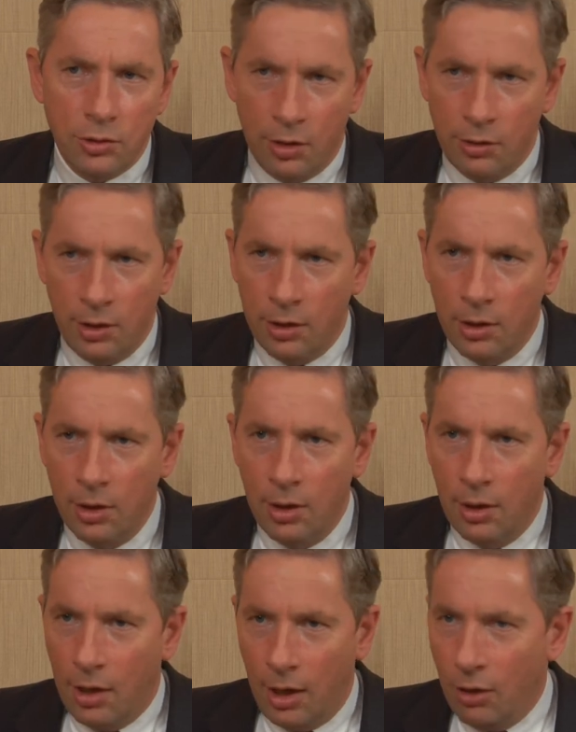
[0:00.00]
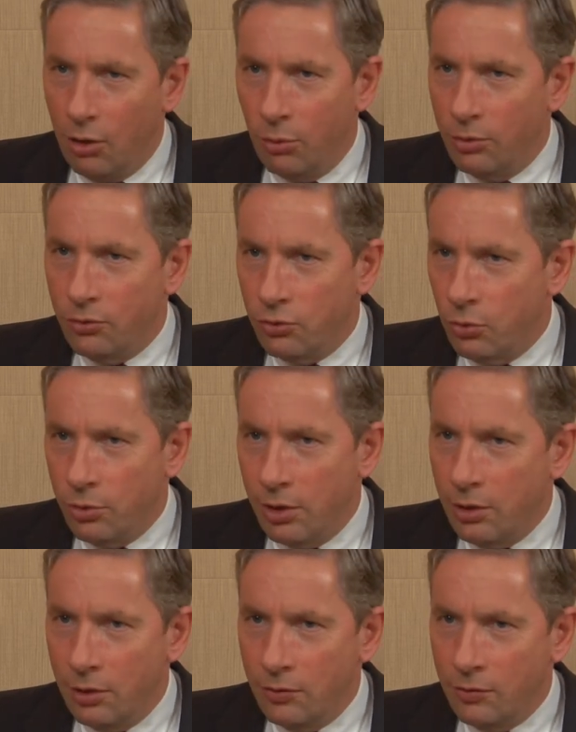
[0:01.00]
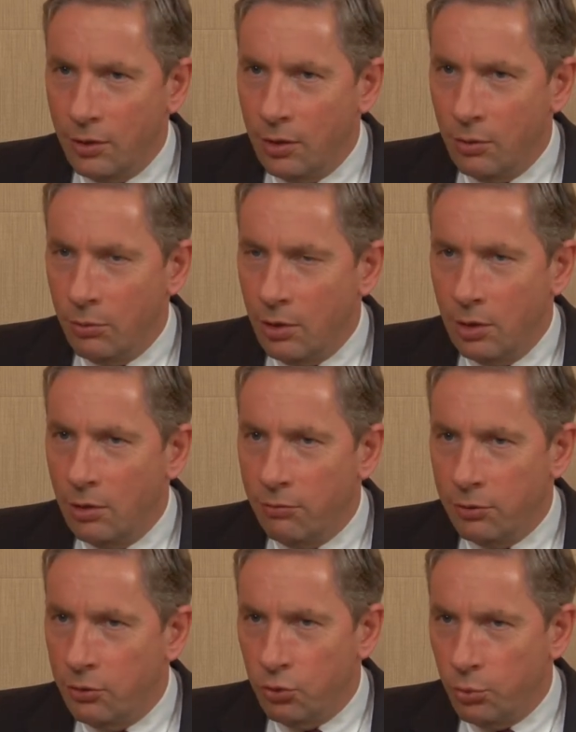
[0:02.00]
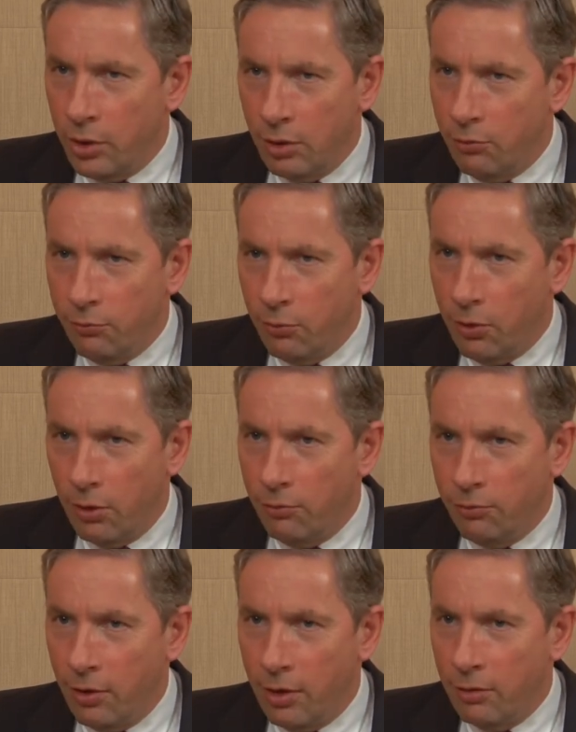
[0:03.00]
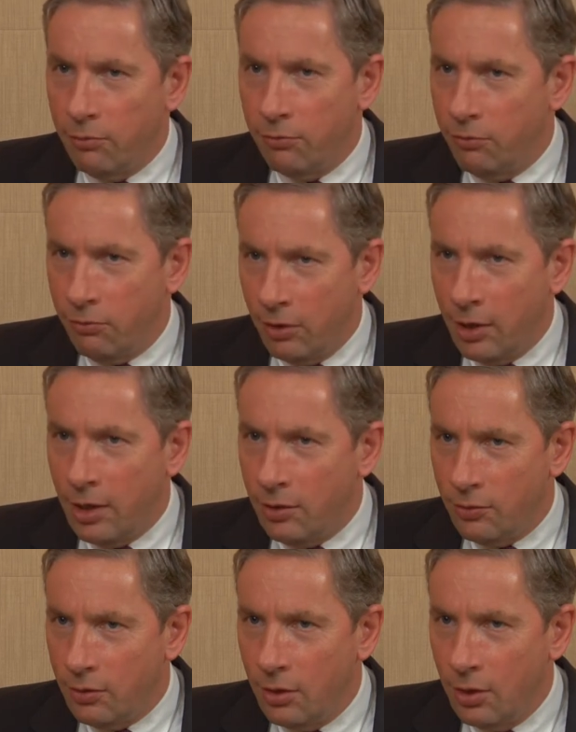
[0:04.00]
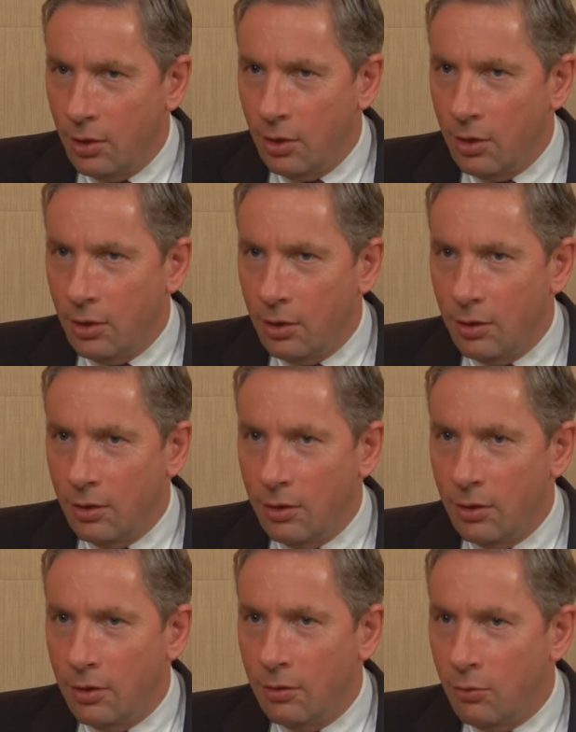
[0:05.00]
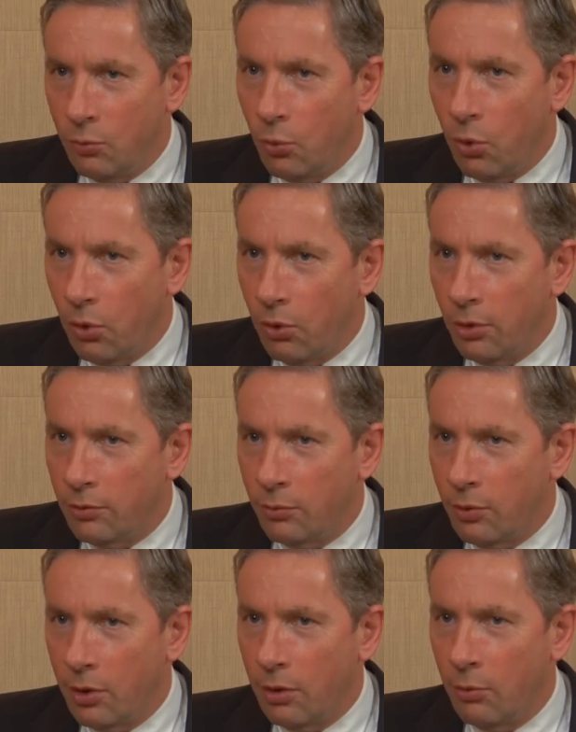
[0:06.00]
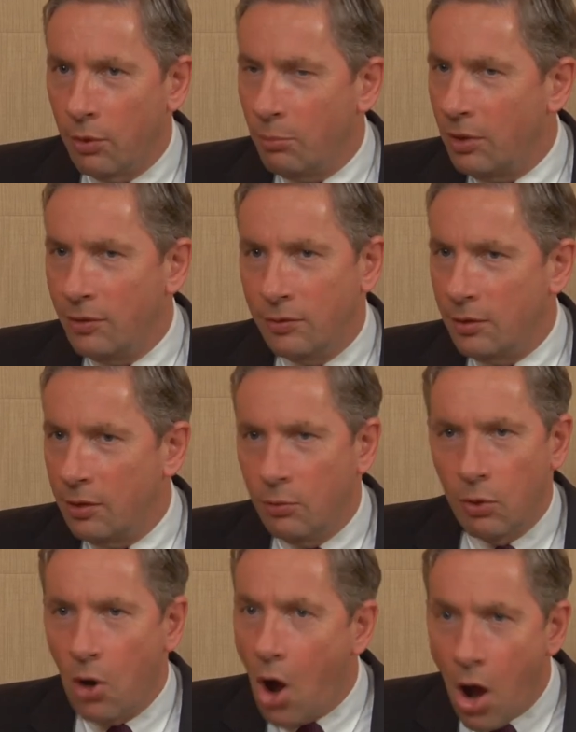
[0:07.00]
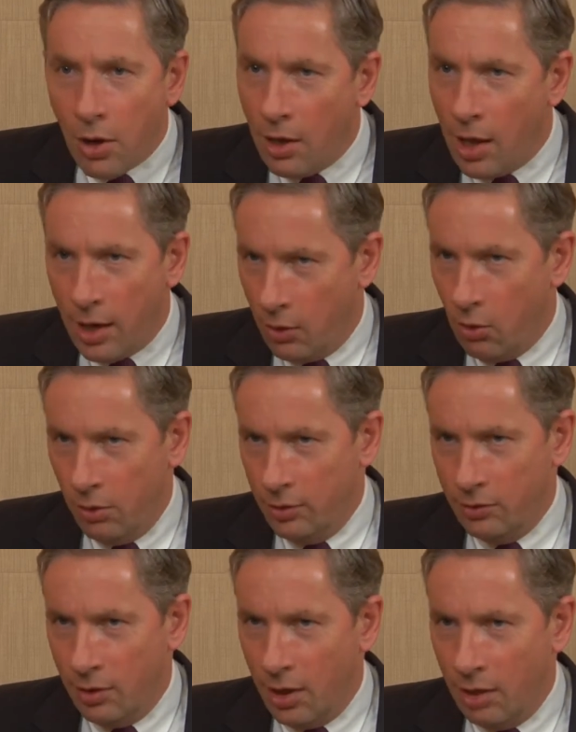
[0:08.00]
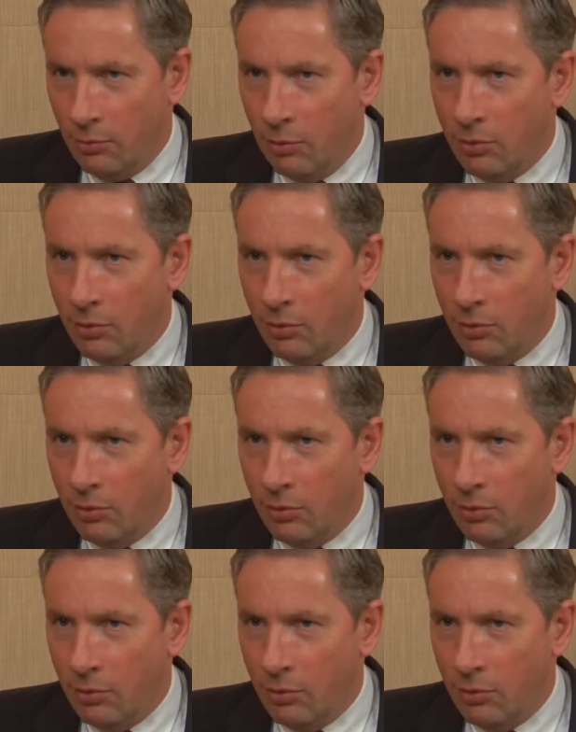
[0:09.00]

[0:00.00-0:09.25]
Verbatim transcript: I think I always jokingly say we live in a twenty-four five eight uh, uh, world where, where basically we're online all the time.